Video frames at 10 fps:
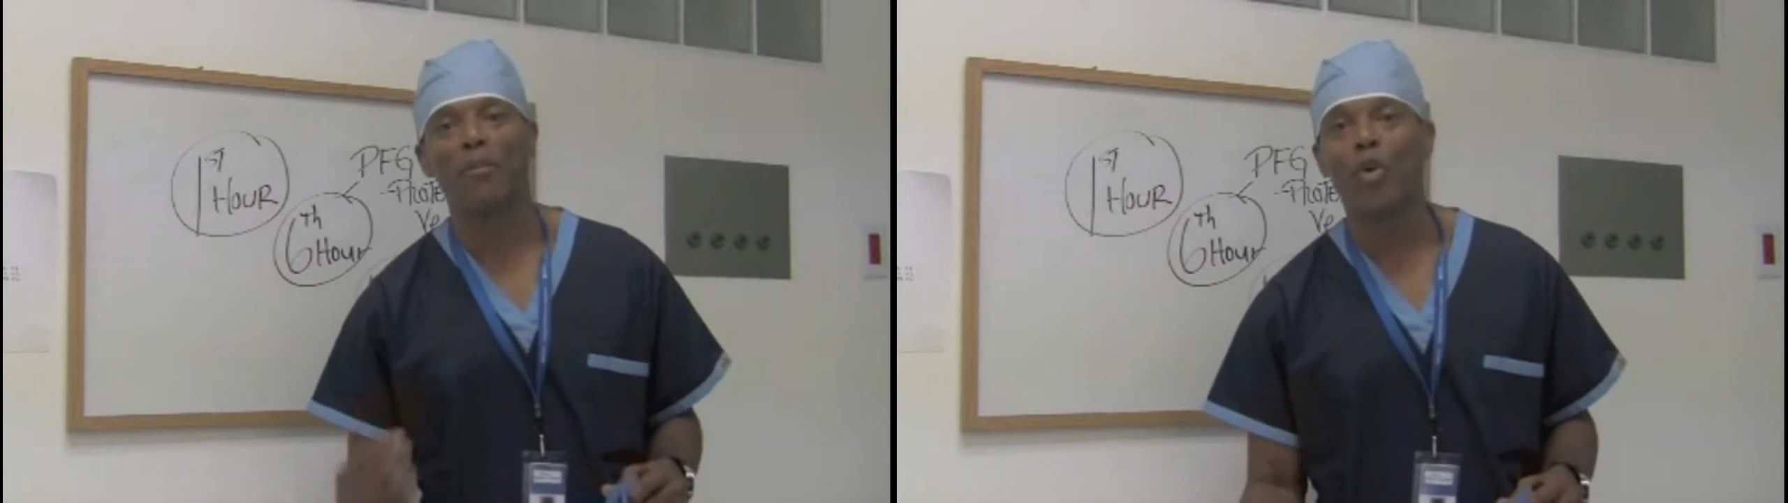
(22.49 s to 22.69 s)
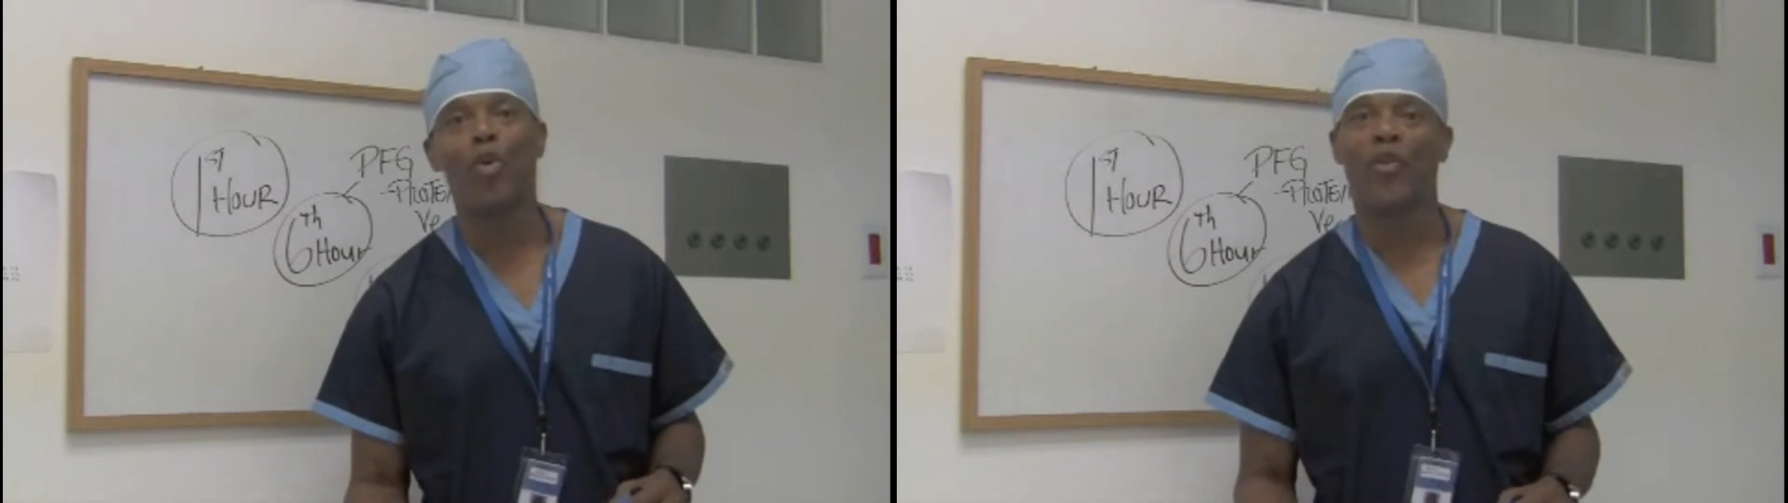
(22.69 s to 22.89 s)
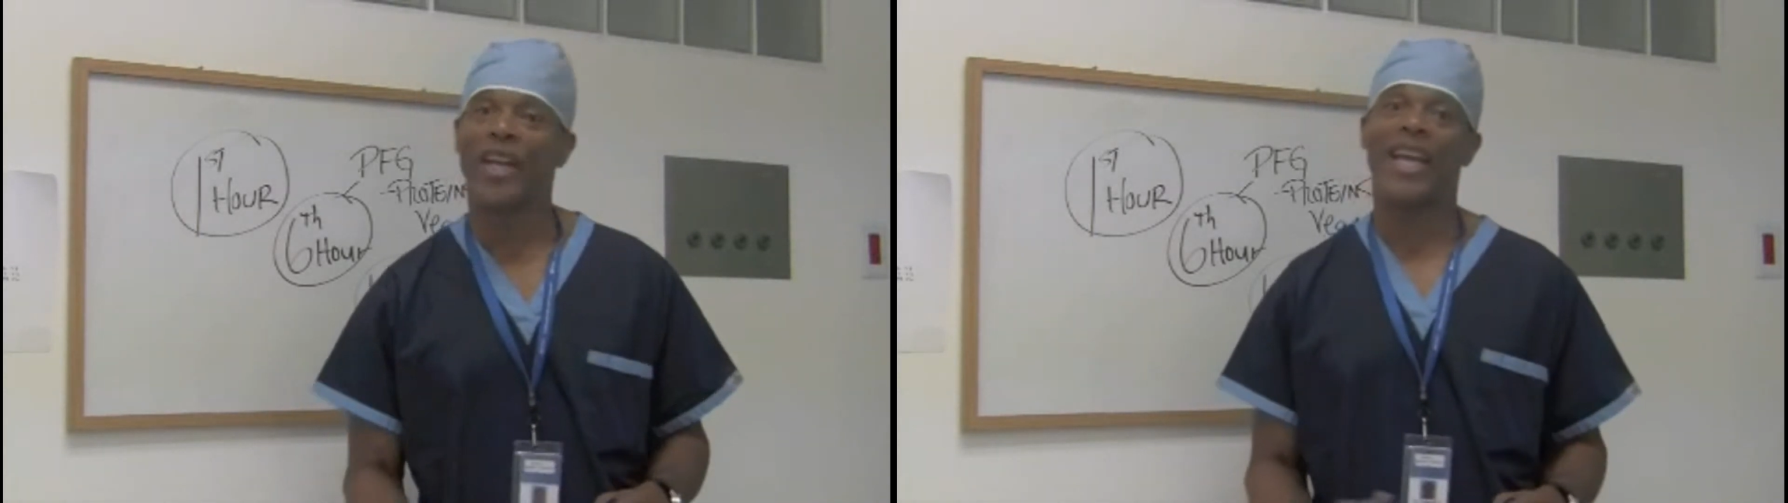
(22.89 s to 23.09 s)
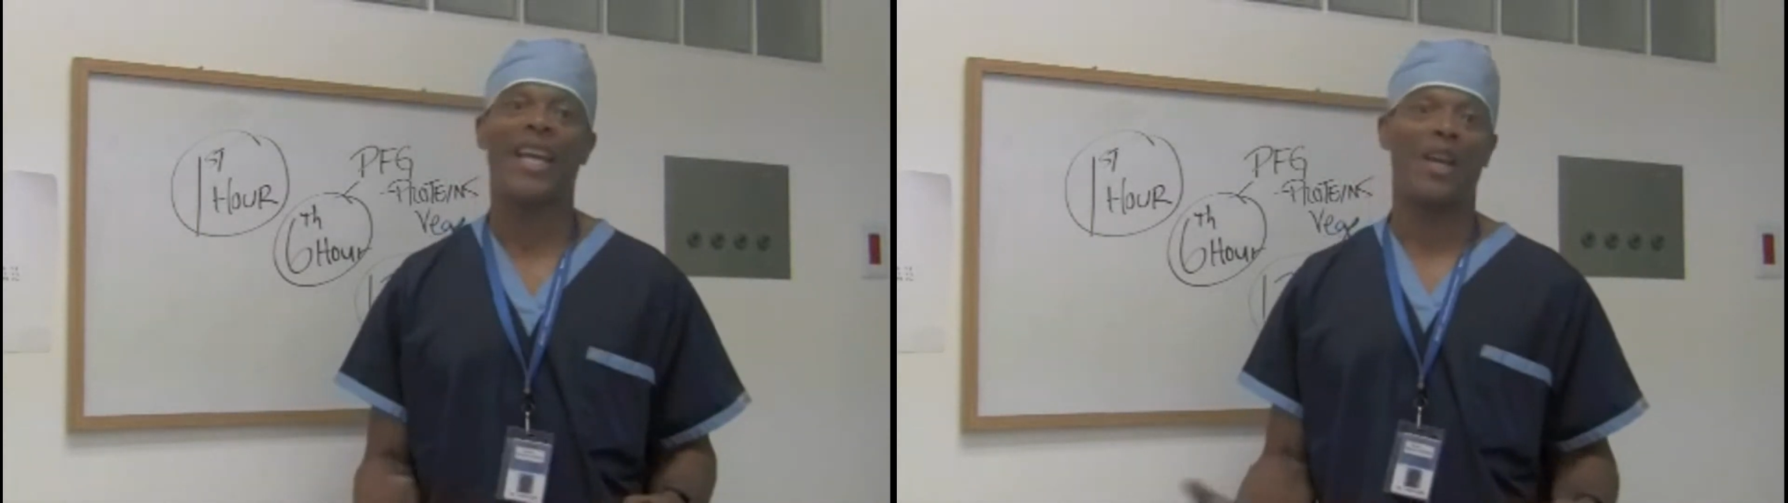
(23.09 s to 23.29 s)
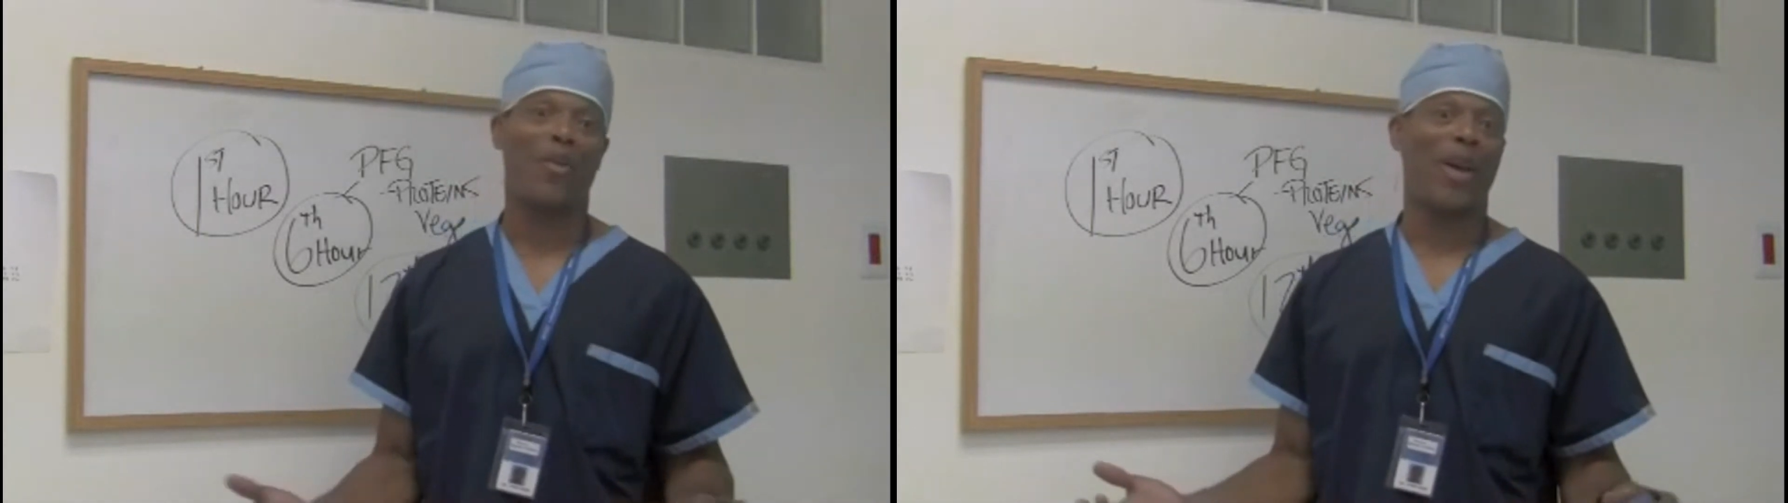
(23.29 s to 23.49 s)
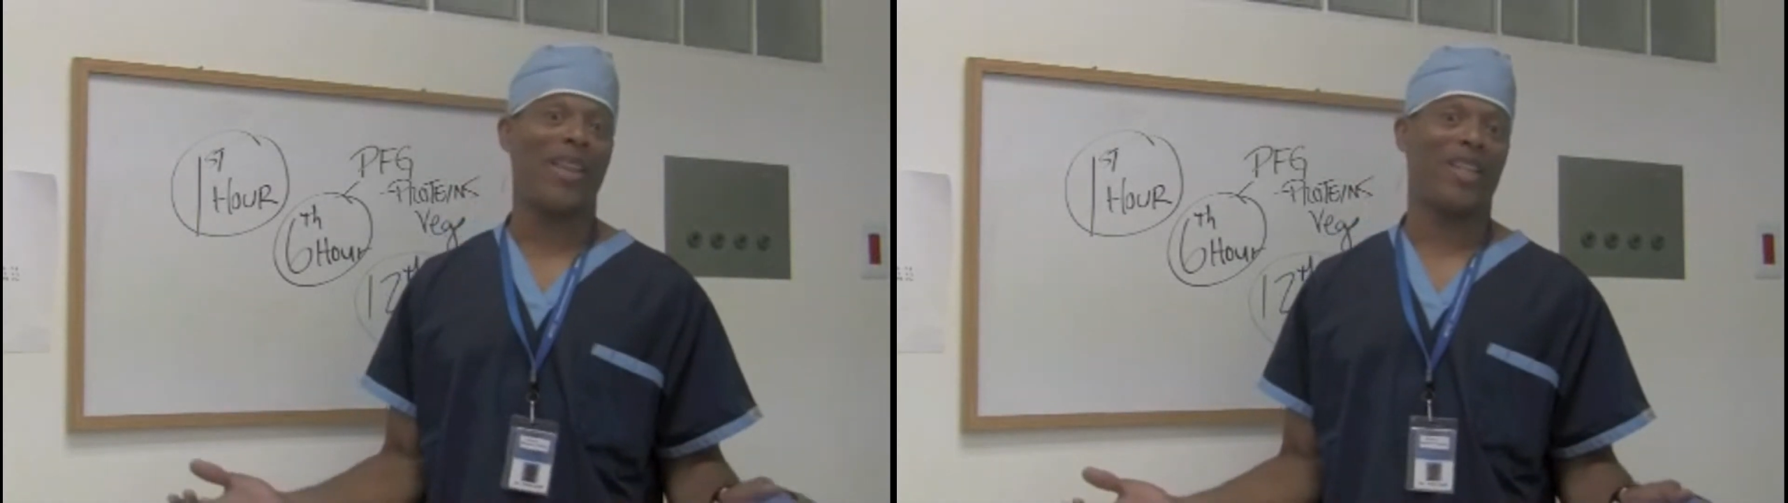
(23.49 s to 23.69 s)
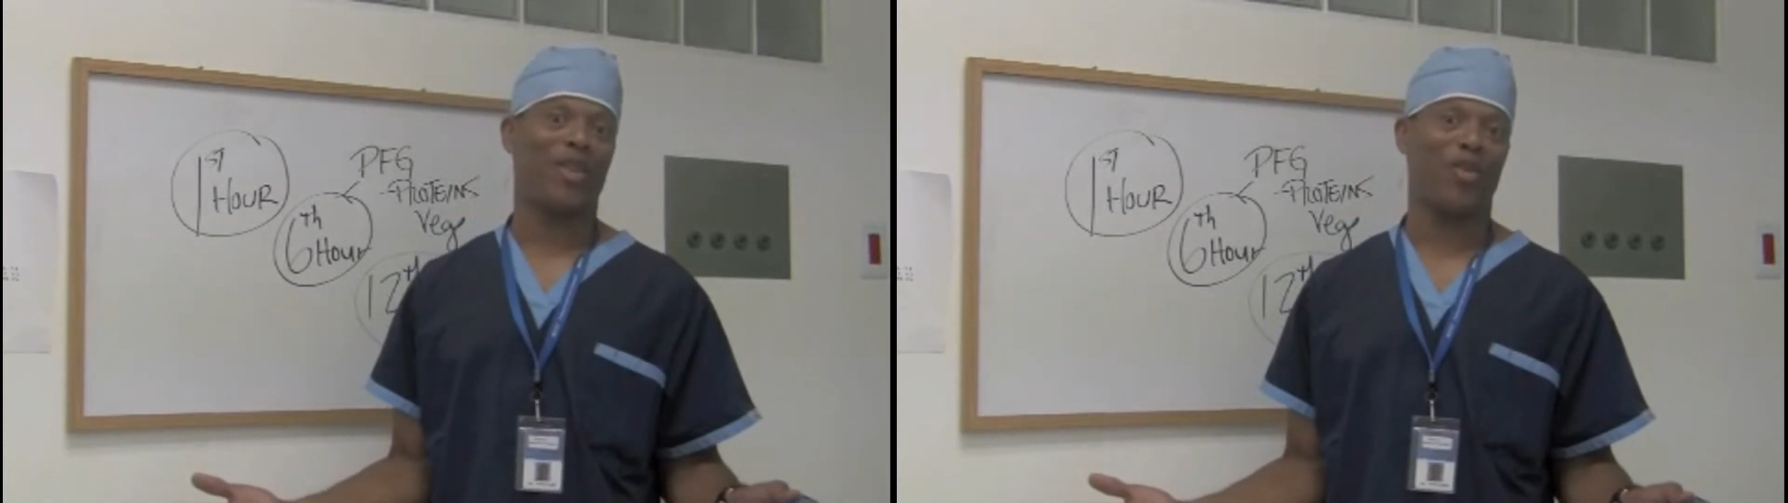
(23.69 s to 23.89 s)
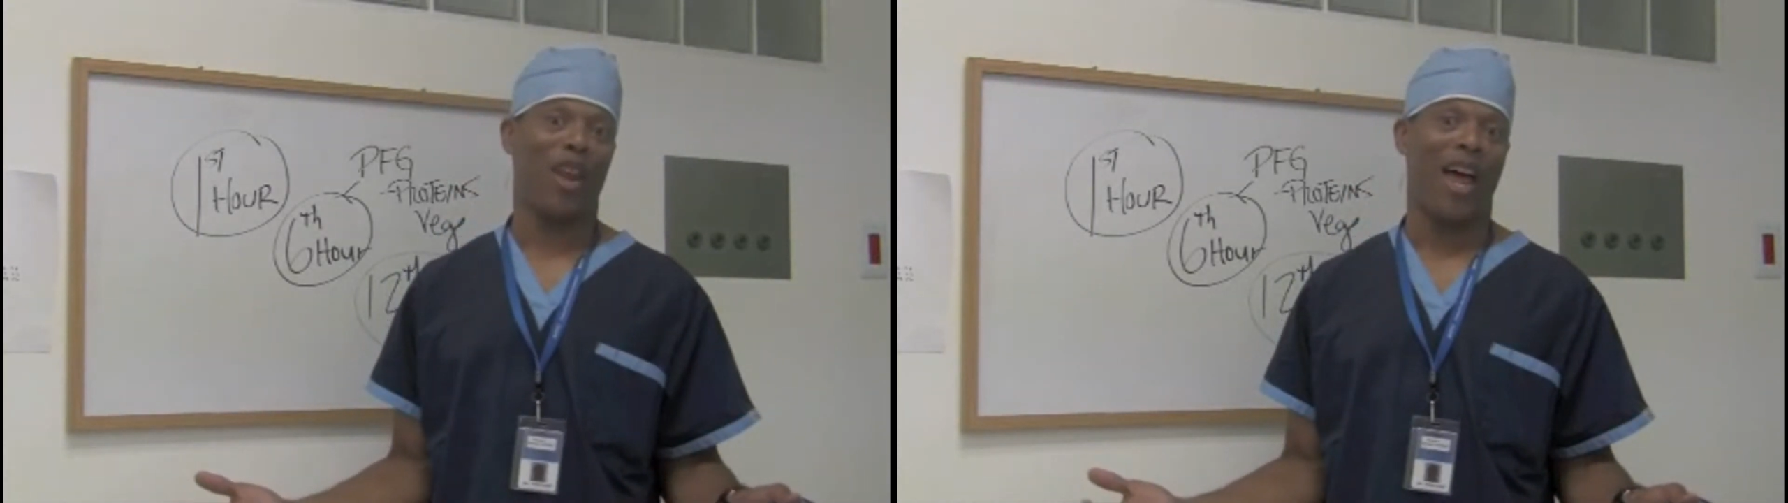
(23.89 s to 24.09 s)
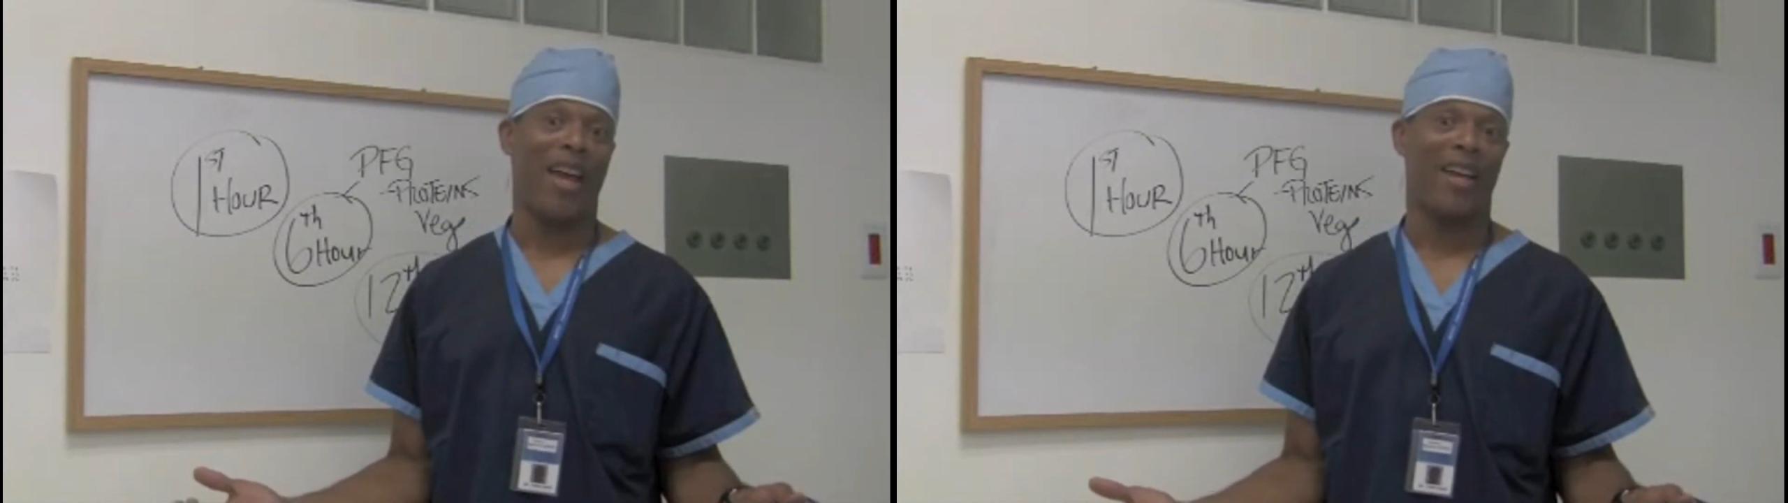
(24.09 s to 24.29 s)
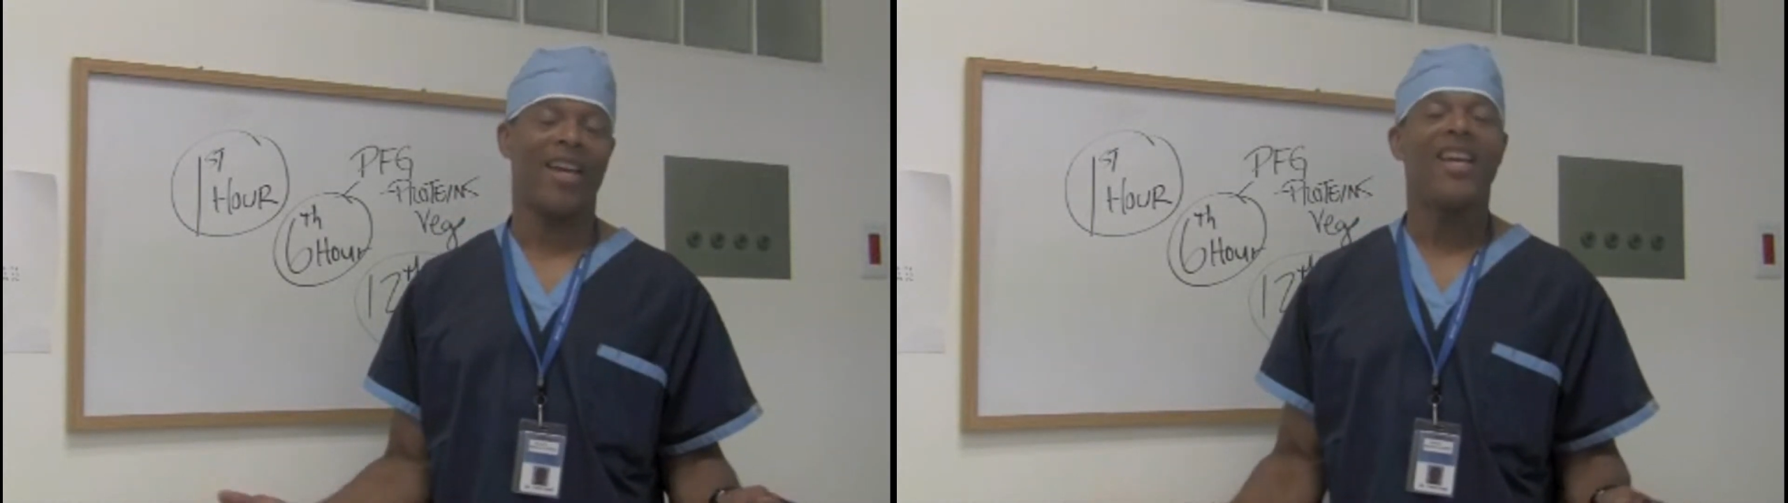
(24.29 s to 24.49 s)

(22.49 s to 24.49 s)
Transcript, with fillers: move in any way that you like.